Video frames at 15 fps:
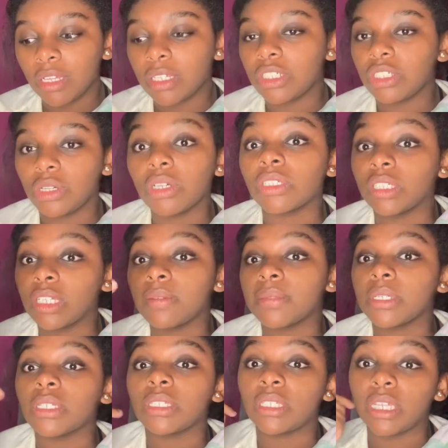she also gives
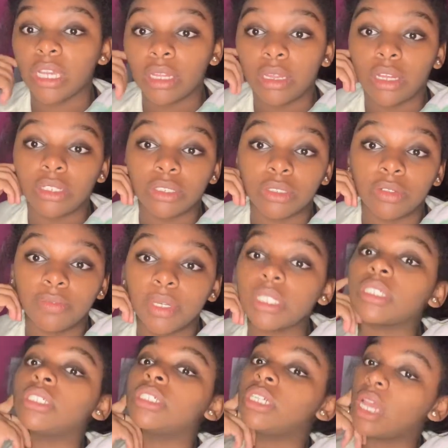good psychological advice,
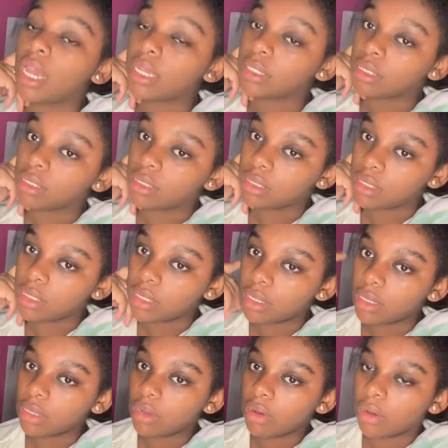and she has the
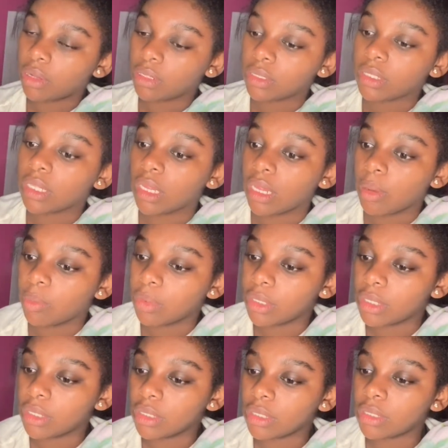tea on
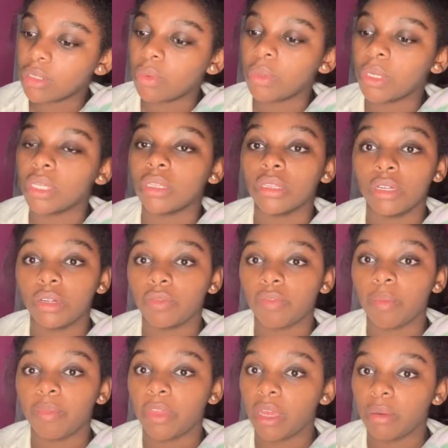celebrities, so we can learn
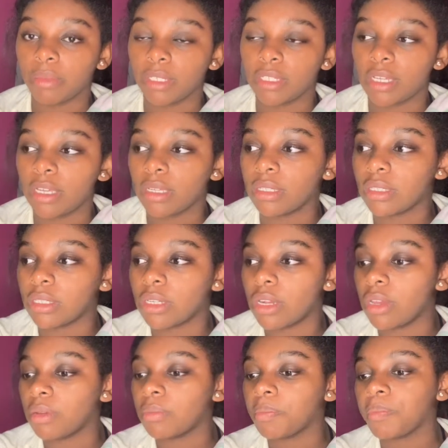from their mistakes, you
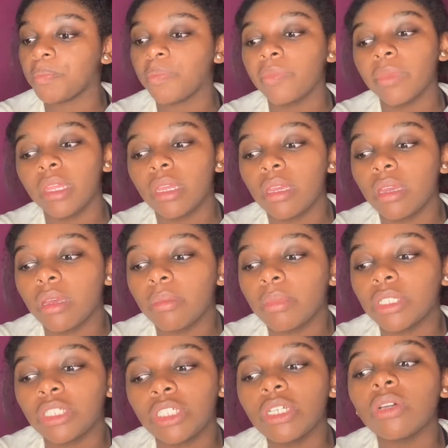know. But
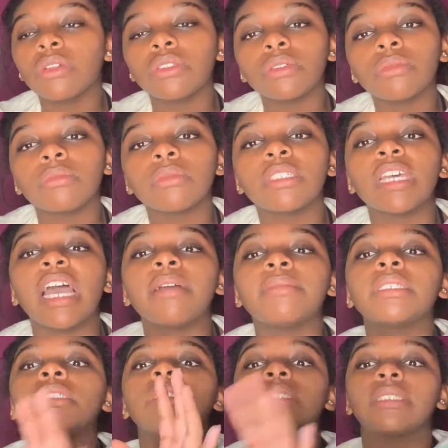she also dives
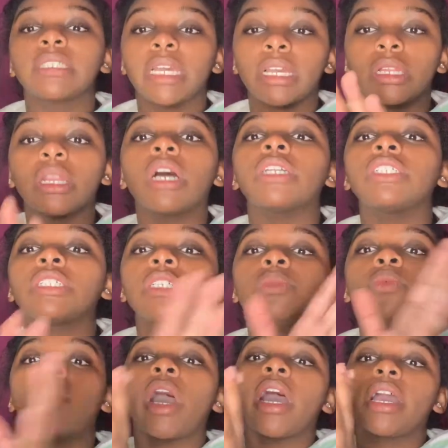into psychologically
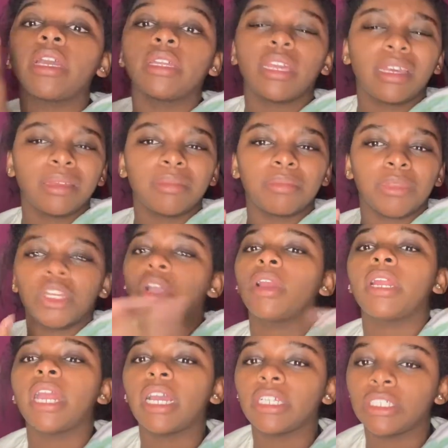why like the
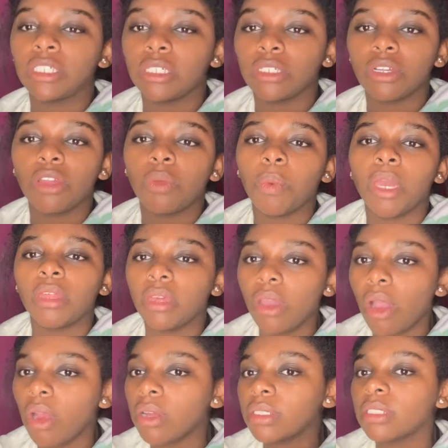Kardashians are the way they
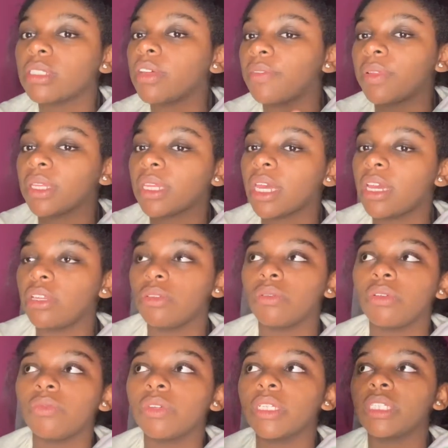are and stuff like that. You
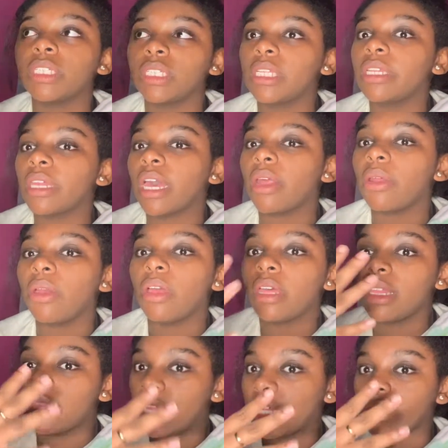can really see that
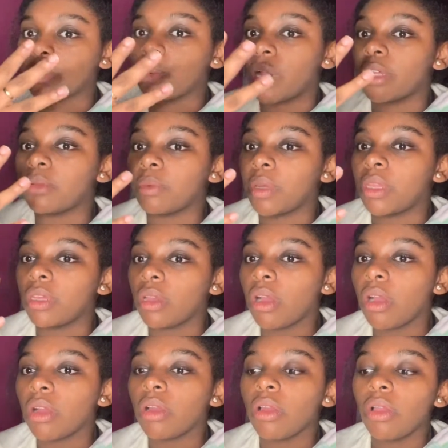that's why the way they
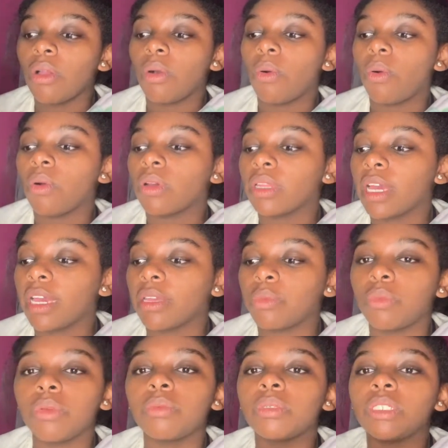are. Or like,
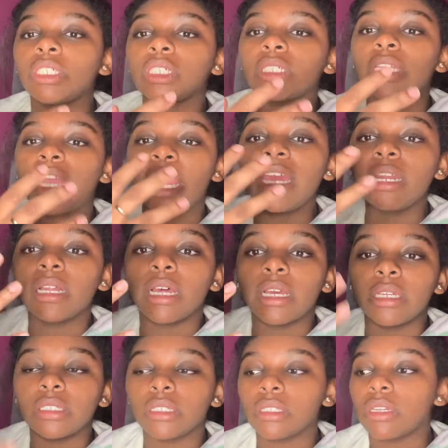we would just
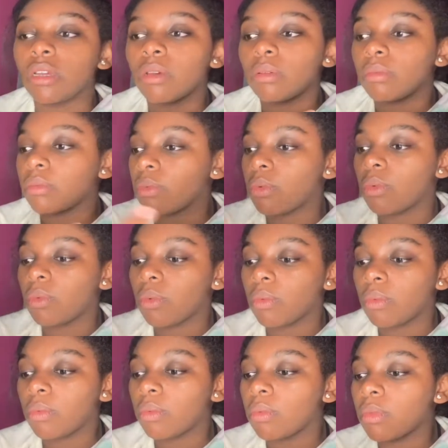analyze, you know,
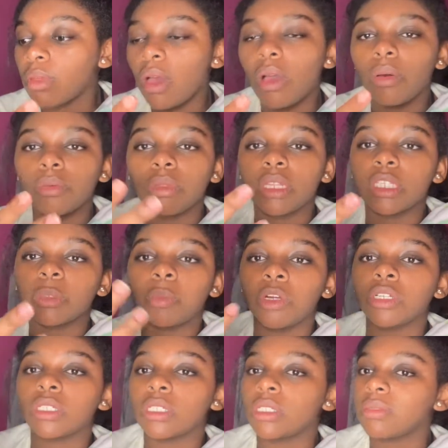oh, this
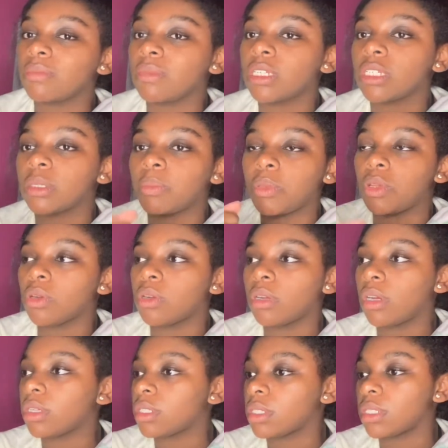person is a pure
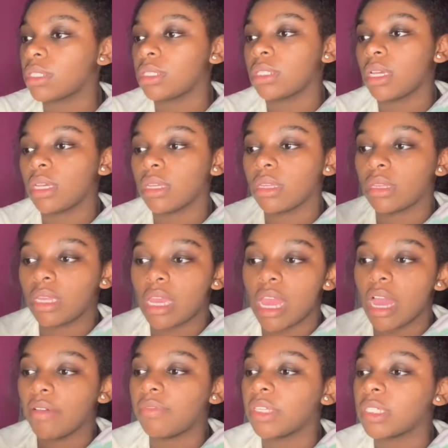narcissist, like they
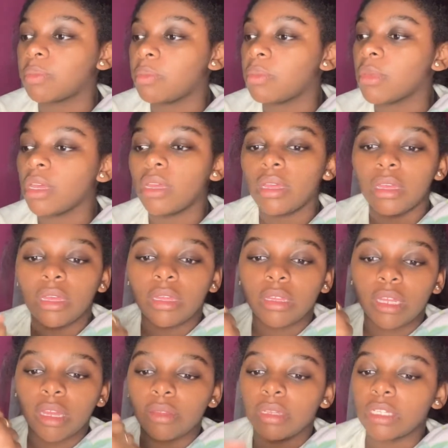have this,
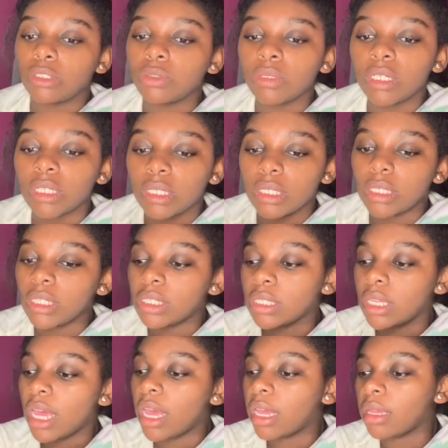yeah, they do this and this and
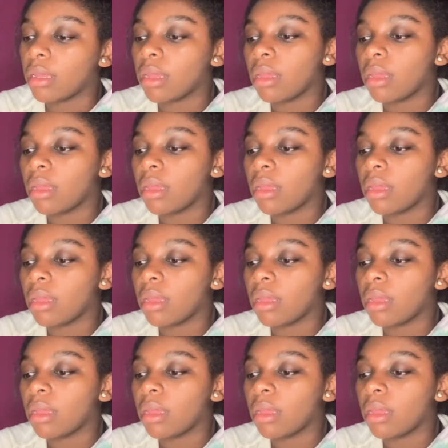that.